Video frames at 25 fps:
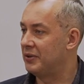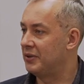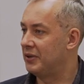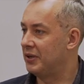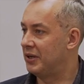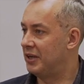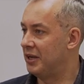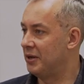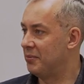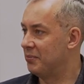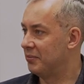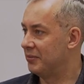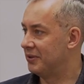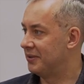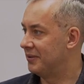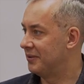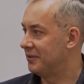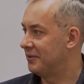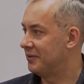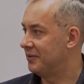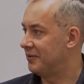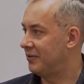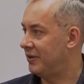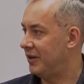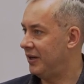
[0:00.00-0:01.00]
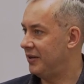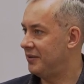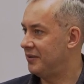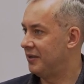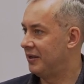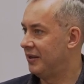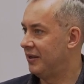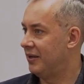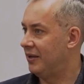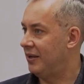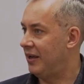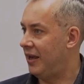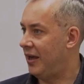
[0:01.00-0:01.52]
Hymn, right?
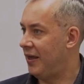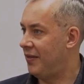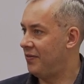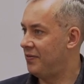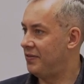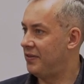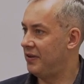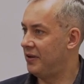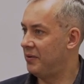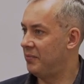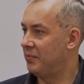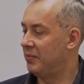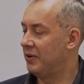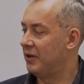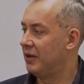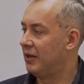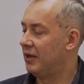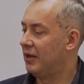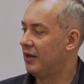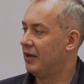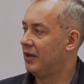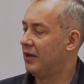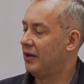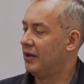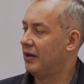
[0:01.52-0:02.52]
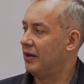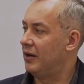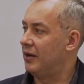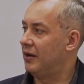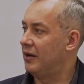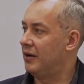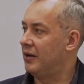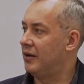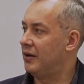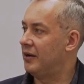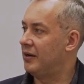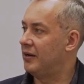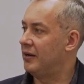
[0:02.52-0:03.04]
Anthem,
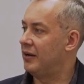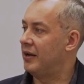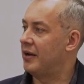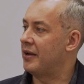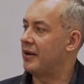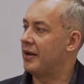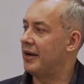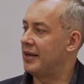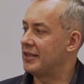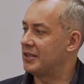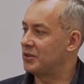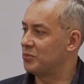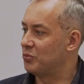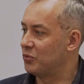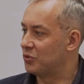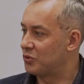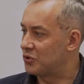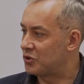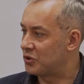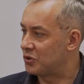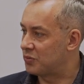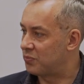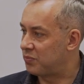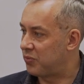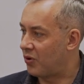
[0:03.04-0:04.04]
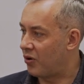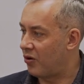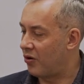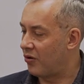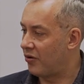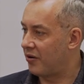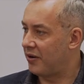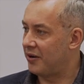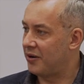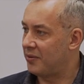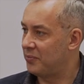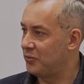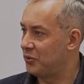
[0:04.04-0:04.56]
uh, Erasmus
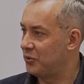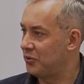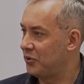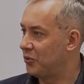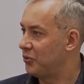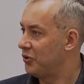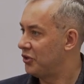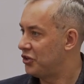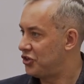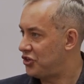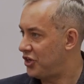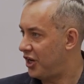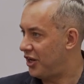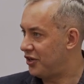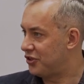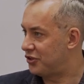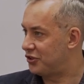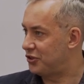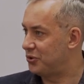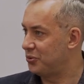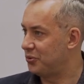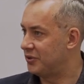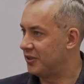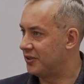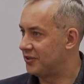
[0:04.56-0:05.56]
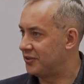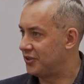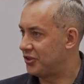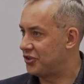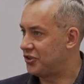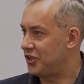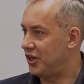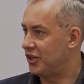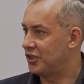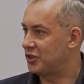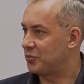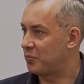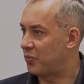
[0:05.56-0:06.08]
program, you know, exchange students
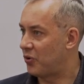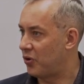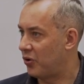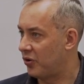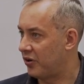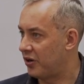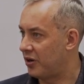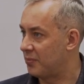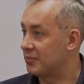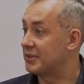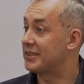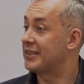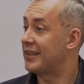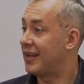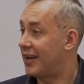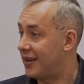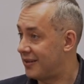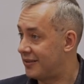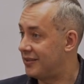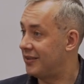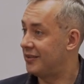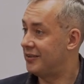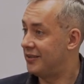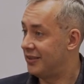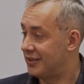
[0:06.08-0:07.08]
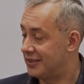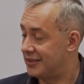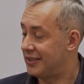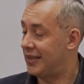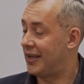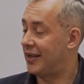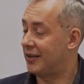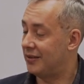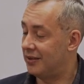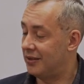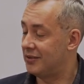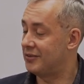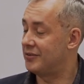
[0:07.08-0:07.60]
exchange program started
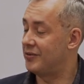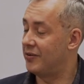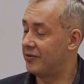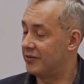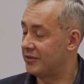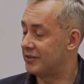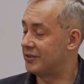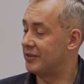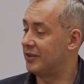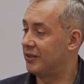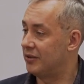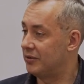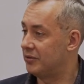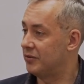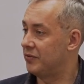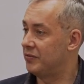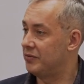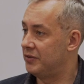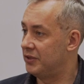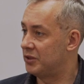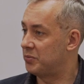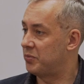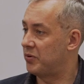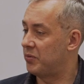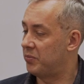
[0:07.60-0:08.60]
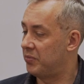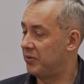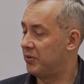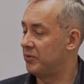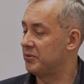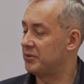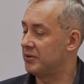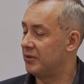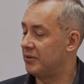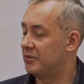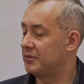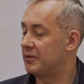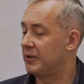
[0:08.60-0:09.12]
exactly as the result of these
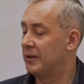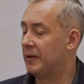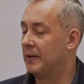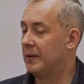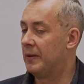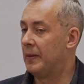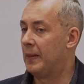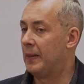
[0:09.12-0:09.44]
proposals.